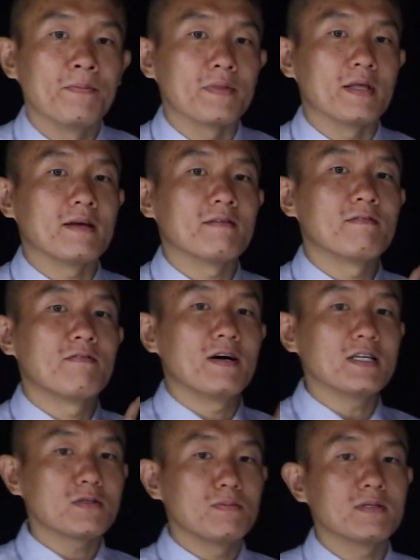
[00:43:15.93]
The
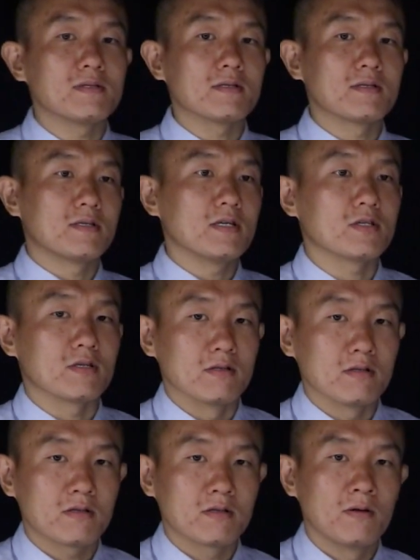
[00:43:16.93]
investment
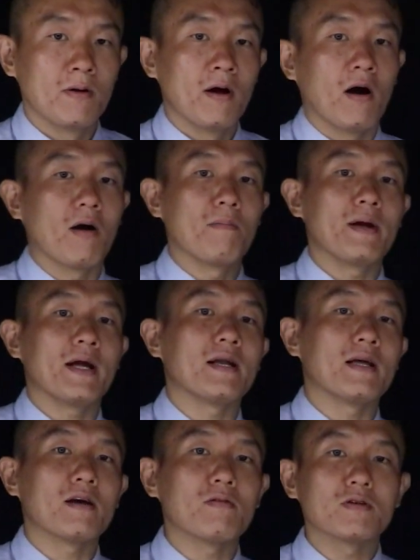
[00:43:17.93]
decisions are made
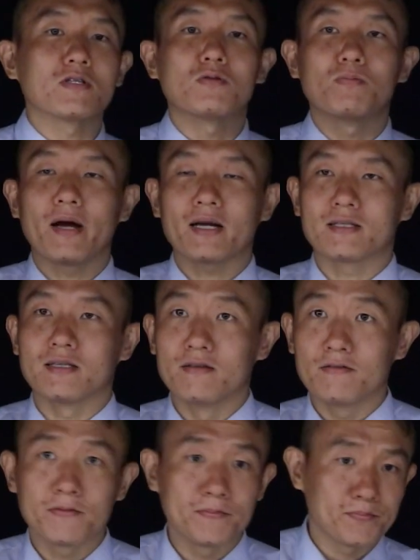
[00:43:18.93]

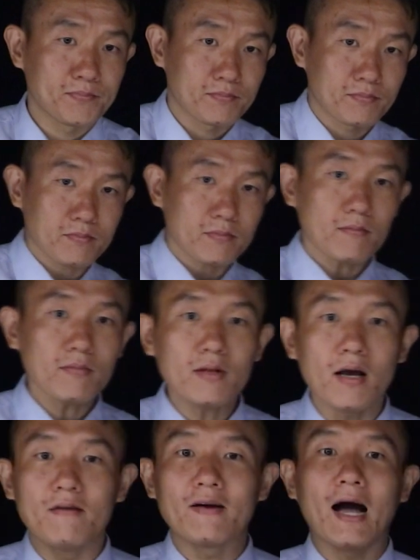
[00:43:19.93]
irrespective
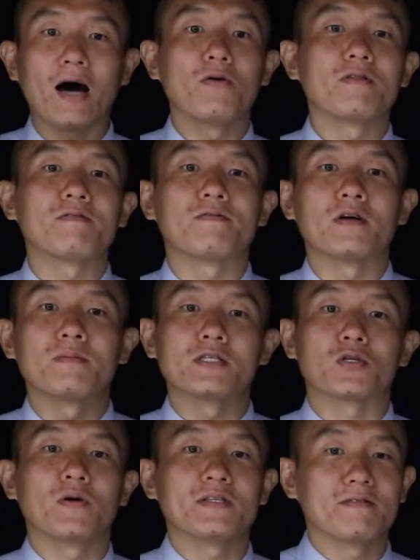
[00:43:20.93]
of how the firm is
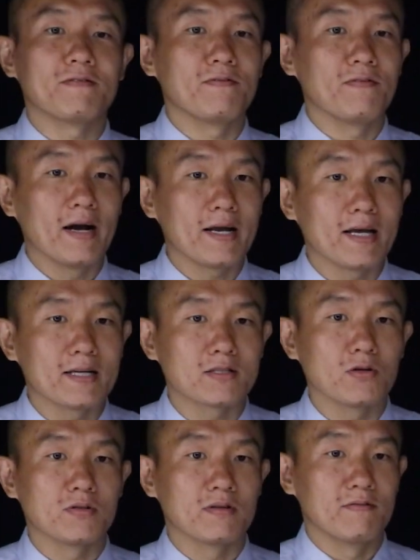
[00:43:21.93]
going to finance
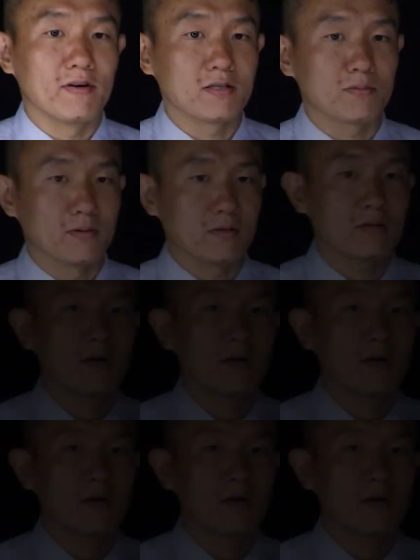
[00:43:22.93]
those investments.